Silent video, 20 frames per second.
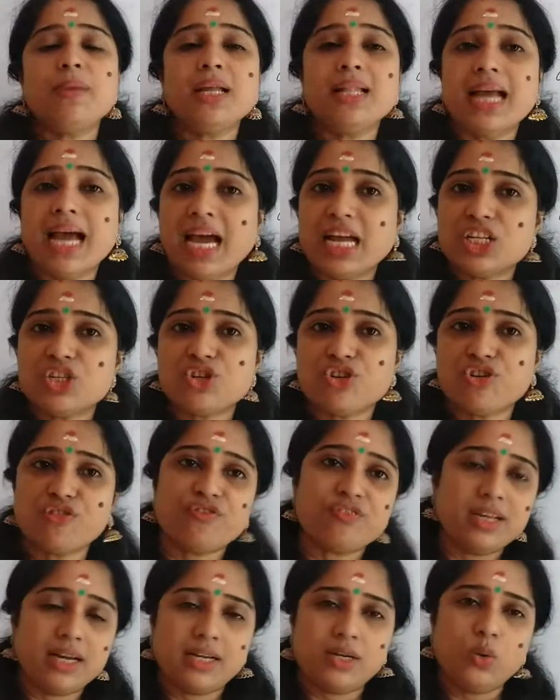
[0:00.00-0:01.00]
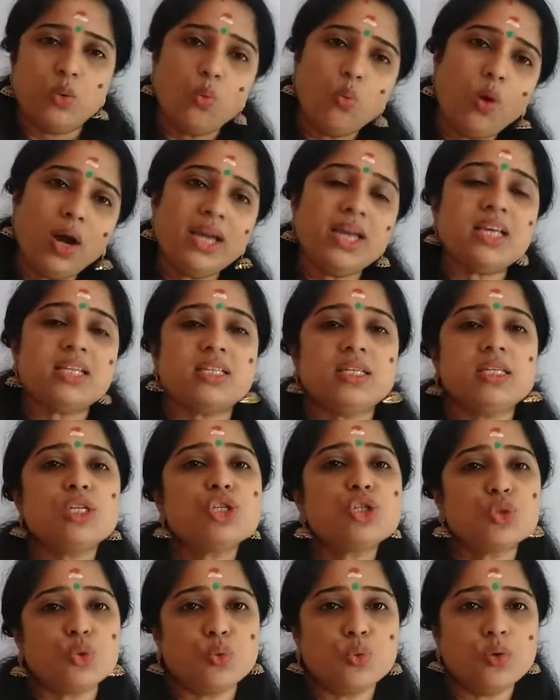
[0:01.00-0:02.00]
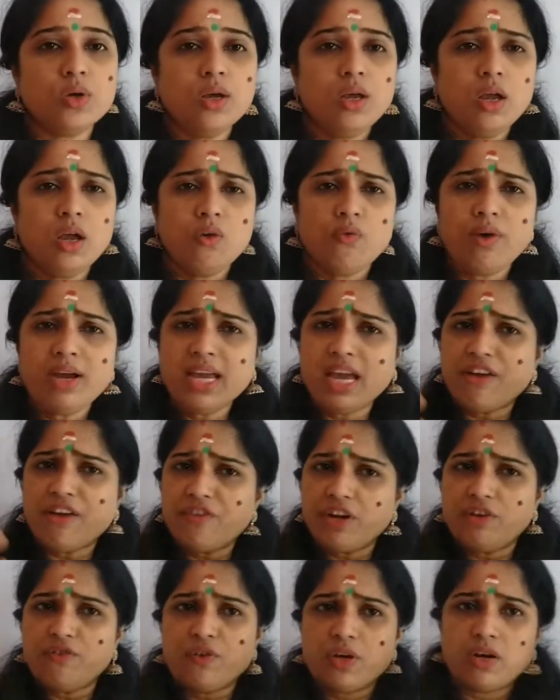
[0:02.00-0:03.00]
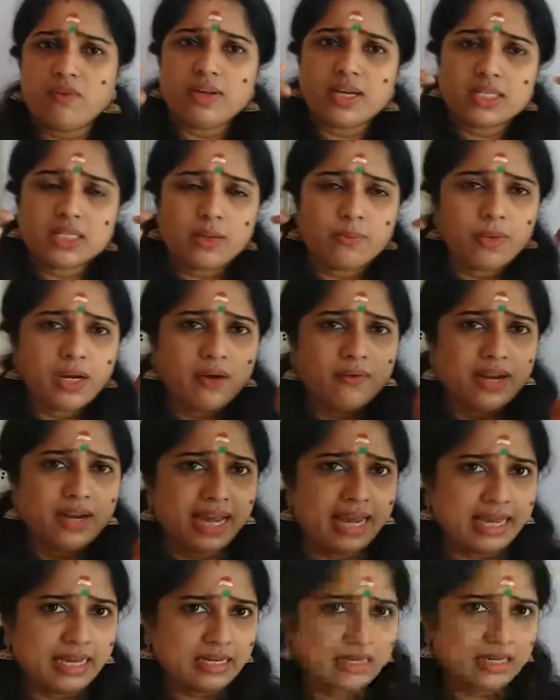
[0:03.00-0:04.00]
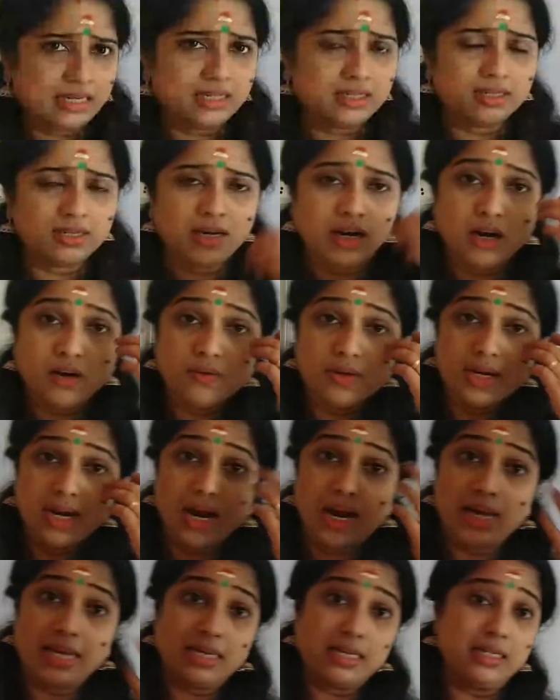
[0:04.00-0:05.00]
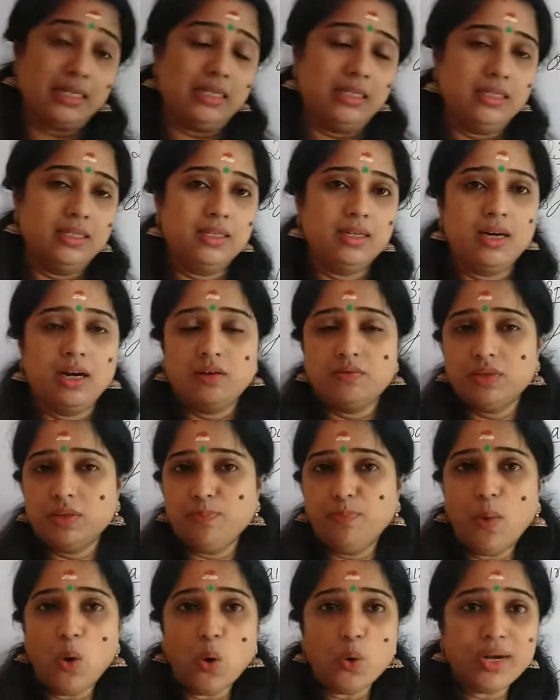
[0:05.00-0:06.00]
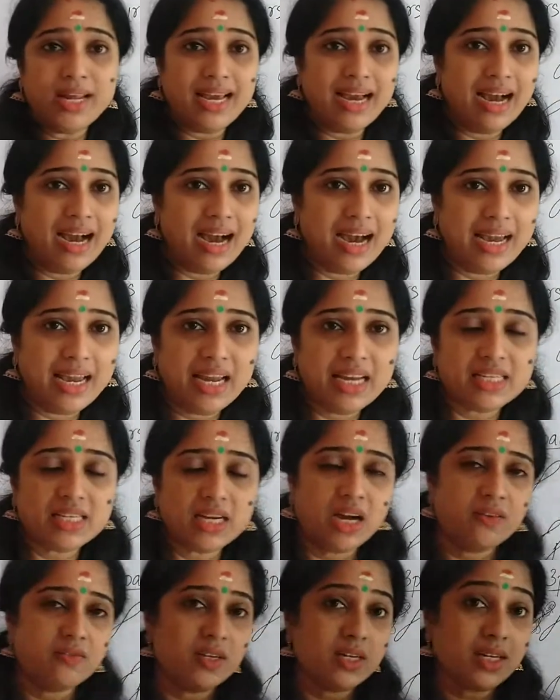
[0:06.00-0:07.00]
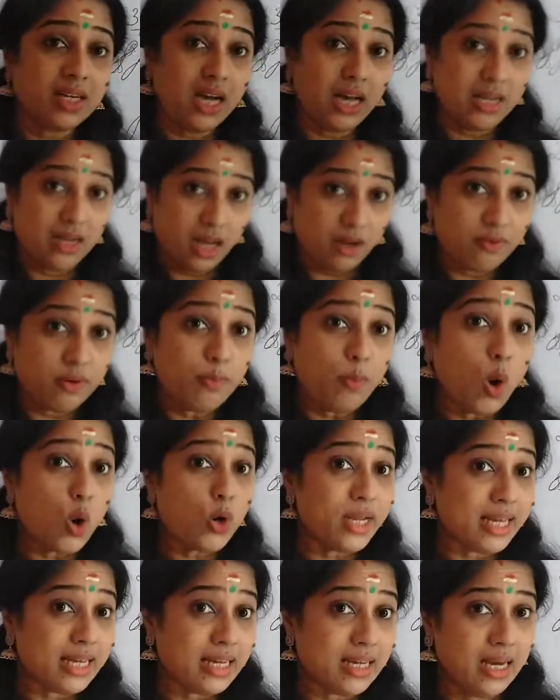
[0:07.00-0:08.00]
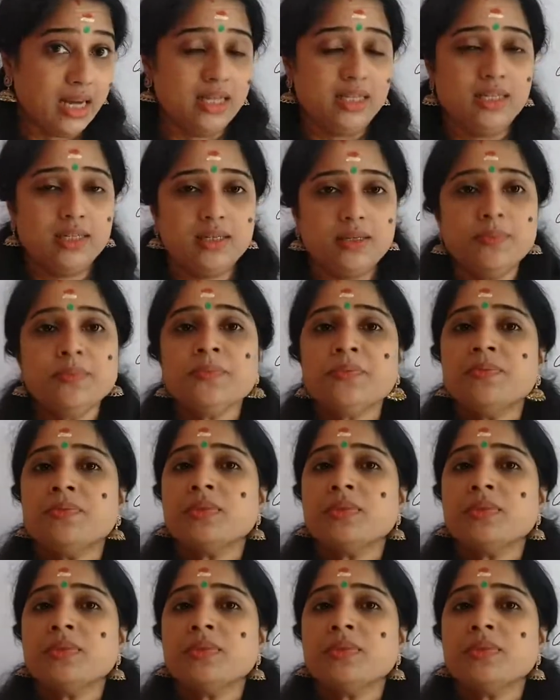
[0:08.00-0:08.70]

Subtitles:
me the answer of that? Why is it so? Why for our example, our hair color, our eye color, our body height, our body color,